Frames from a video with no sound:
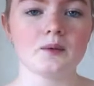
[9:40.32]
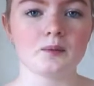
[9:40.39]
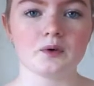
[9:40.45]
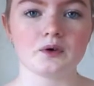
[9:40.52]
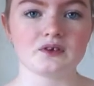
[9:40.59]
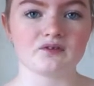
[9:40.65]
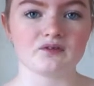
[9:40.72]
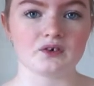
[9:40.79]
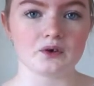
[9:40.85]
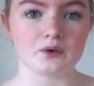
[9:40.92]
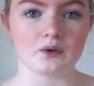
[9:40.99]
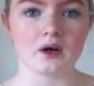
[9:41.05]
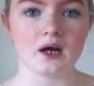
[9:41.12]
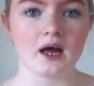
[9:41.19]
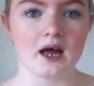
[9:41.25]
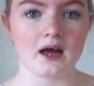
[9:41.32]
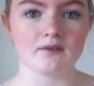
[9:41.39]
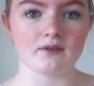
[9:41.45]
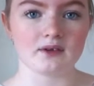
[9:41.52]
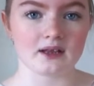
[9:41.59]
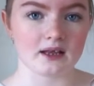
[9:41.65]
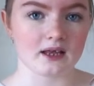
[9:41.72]
pause the video,
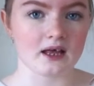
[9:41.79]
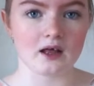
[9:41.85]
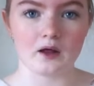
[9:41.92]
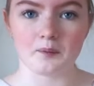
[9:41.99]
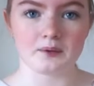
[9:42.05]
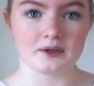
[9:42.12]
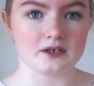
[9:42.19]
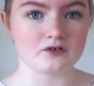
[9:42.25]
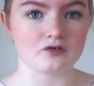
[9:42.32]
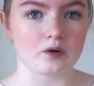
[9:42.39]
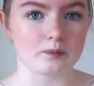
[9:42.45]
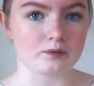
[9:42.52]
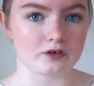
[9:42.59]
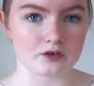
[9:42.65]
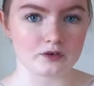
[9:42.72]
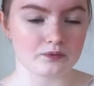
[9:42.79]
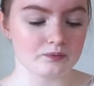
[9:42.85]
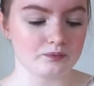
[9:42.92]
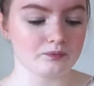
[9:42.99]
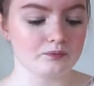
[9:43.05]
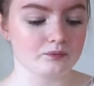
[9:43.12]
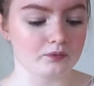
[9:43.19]
everything, it'll be in the description,
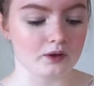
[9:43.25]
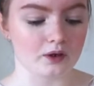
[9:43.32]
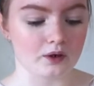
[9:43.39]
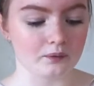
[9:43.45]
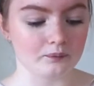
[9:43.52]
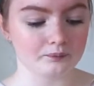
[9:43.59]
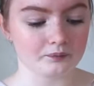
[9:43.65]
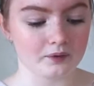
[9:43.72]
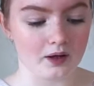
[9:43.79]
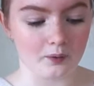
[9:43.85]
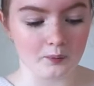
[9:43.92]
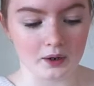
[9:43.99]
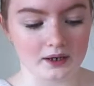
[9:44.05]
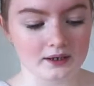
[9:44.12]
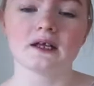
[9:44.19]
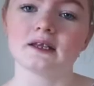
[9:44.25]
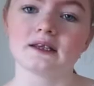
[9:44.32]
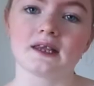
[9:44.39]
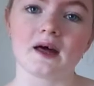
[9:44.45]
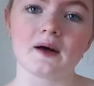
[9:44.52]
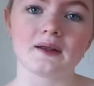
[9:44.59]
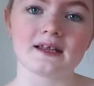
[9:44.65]
you know how it works.
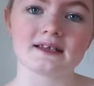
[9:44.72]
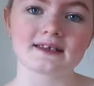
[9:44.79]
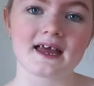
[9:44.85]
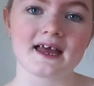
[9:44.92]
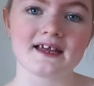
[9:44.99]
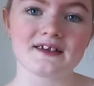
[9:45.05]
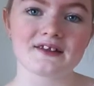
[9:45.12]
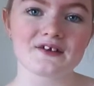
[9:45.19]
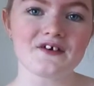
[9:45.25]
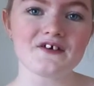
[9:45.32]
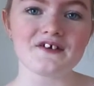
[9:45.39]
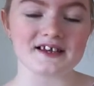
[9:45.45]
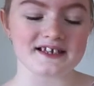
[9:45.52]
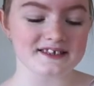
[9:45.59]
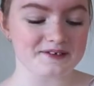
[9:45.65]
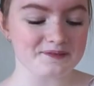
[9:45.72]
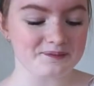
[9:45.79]
Now let's get into the chorus.